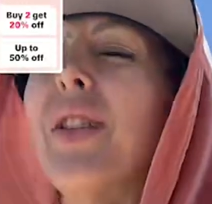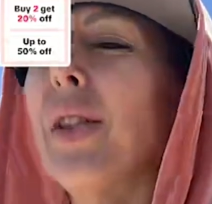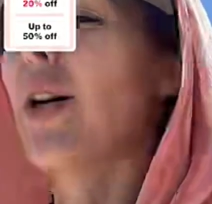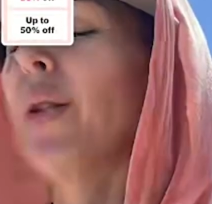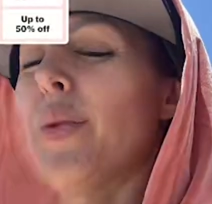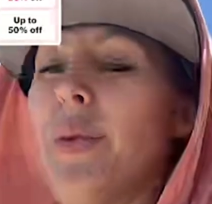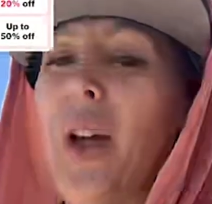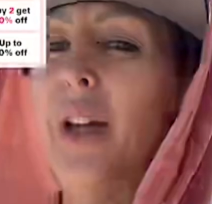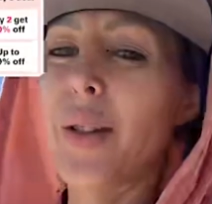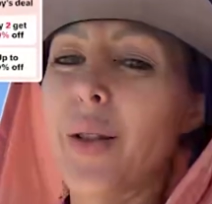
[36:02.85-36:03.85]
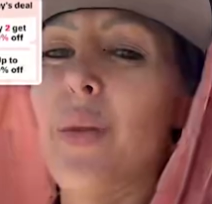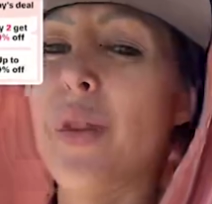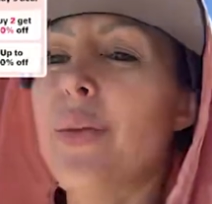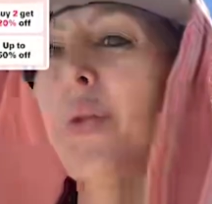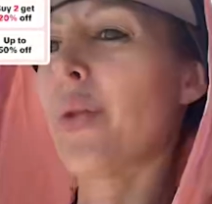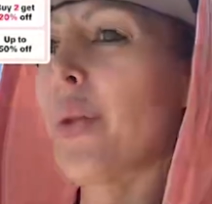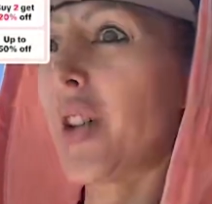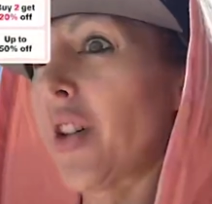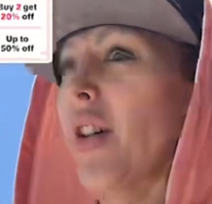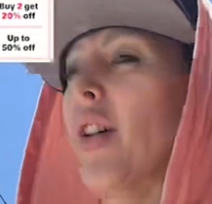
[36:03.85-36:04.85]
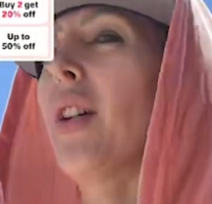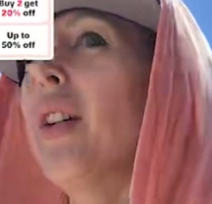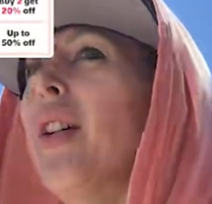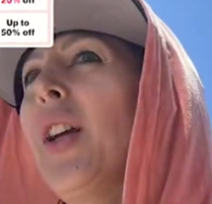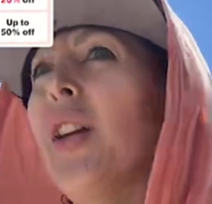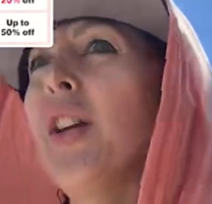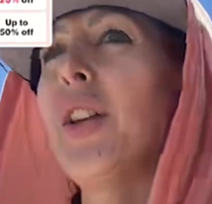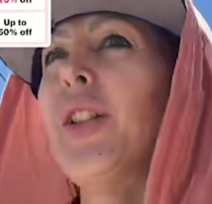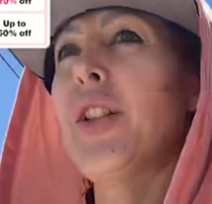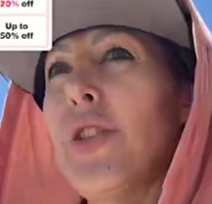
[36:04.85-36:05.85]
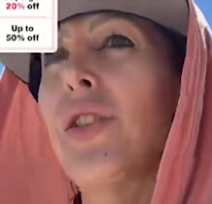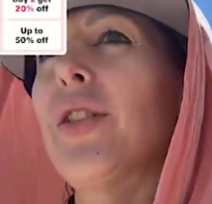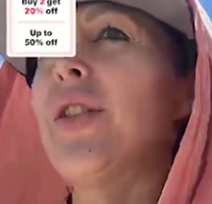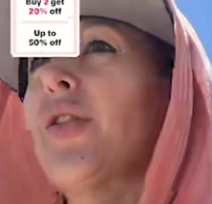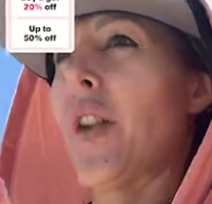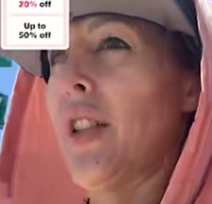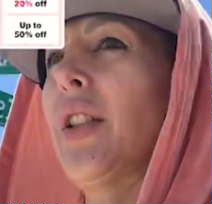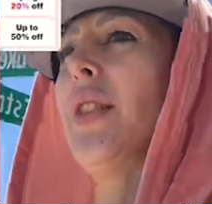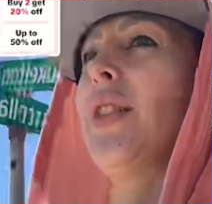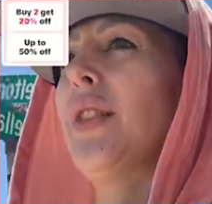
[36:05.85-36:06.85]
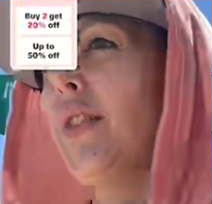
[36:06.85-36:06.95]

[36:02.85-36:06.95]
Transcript: and it'll help my symptoms, which are seizures, fainting,